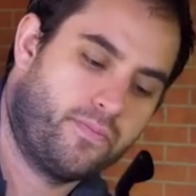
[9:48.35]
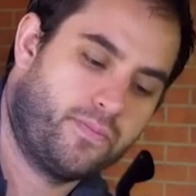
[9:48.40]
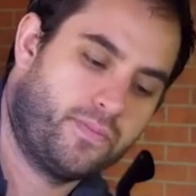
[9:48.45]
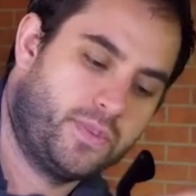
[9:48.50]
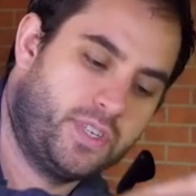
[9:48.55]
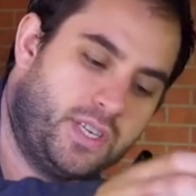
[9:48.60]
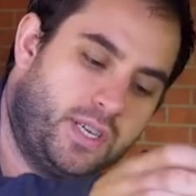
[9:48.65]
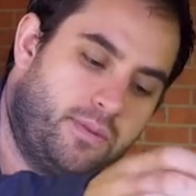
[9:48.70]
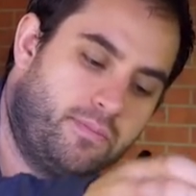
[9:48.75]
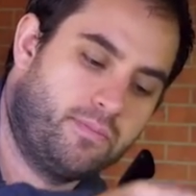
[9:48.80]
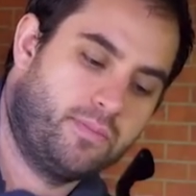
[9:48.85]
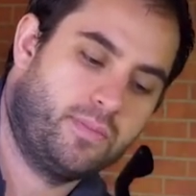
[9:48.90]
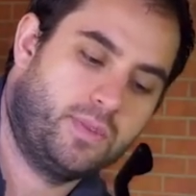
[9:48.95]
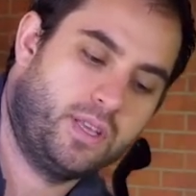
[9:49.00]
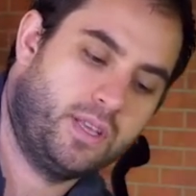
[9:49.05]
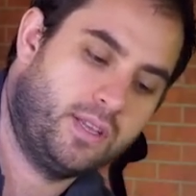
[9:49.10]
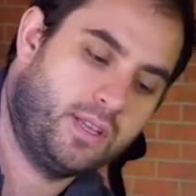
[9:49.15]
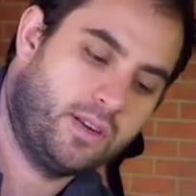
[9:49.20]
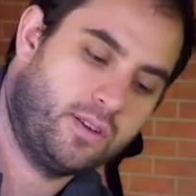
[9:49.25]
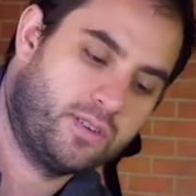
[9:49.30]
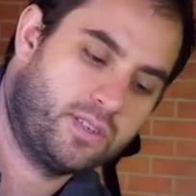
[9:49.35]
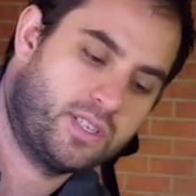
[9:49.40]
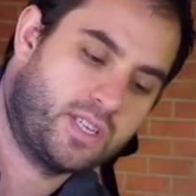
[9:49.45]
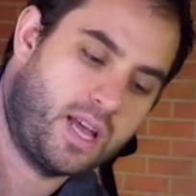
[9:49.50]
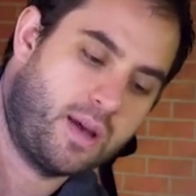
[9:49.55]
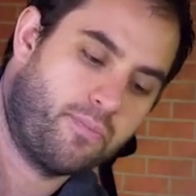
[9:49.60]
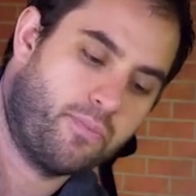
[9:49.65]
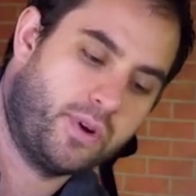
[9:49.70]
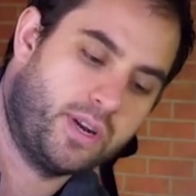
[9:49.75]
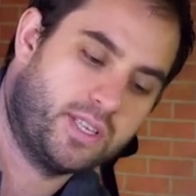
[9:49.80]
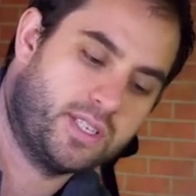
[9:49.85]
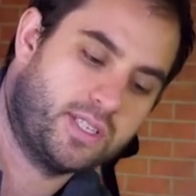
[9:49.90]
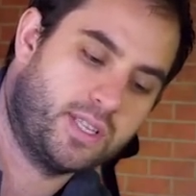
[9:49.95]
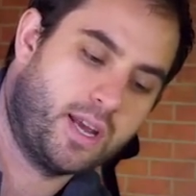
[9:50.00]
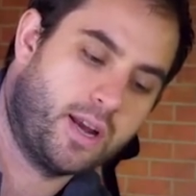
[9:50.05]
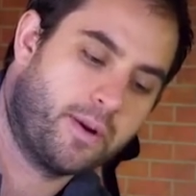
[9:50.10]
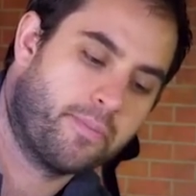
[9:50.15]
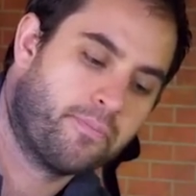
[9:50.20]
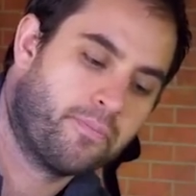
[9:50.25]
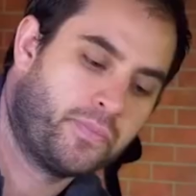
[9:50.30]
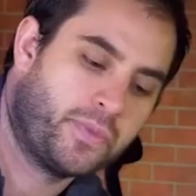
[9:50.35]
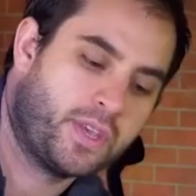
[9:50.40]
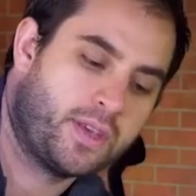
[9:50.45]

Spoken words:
See, and then it'll stop when it's there.